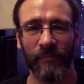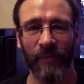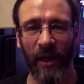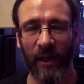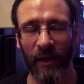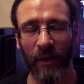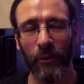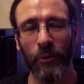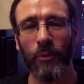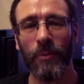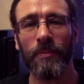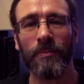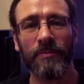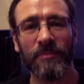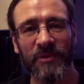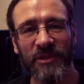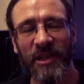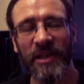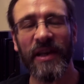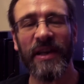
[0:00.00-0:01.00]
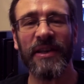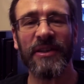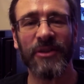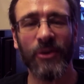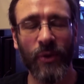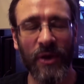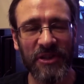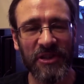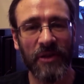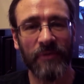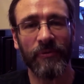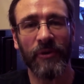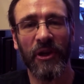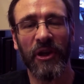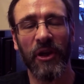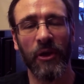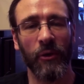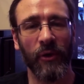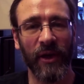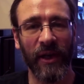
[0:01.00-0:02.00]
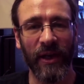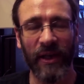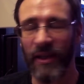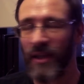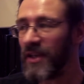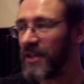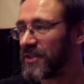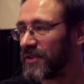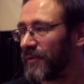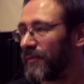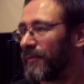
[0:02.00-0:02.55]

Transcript: Hello. Today's question for Q&A is